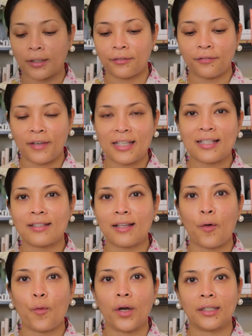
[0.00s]
Our face is
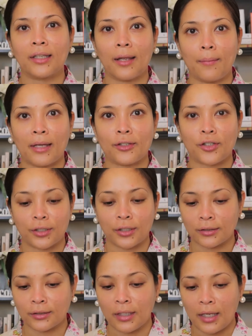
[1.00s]
not
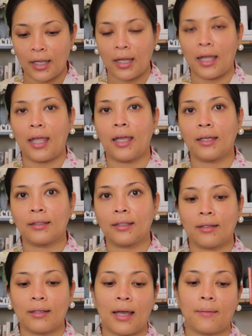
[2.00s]
one-dimensional, and
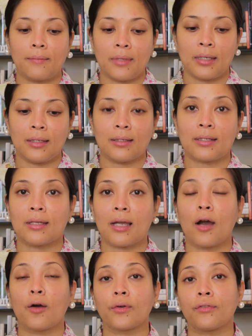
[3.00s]
that means
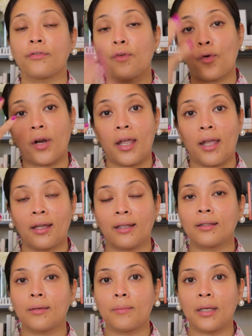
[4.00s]
our
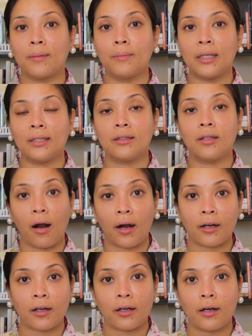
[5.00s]
forehead may be
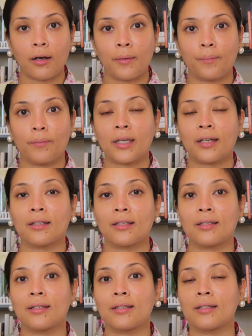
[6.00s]
darker
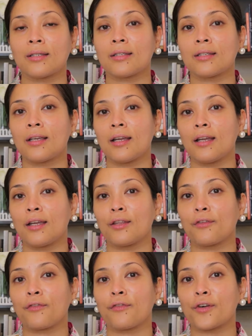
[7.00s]
because this is
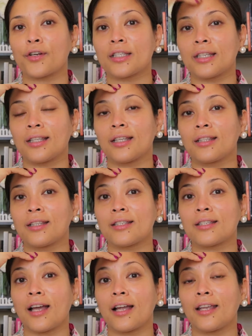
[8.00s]
the first thing that the
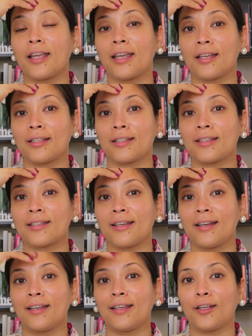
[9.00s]
sun hits,
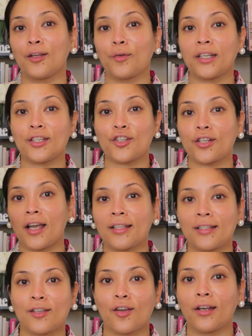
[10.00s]
when it
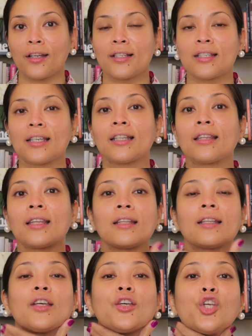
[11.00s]
shines on us. And
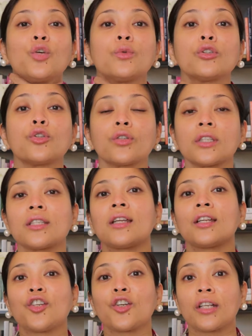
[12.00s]
then you will notice
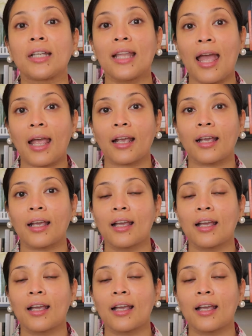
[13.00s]
that your neck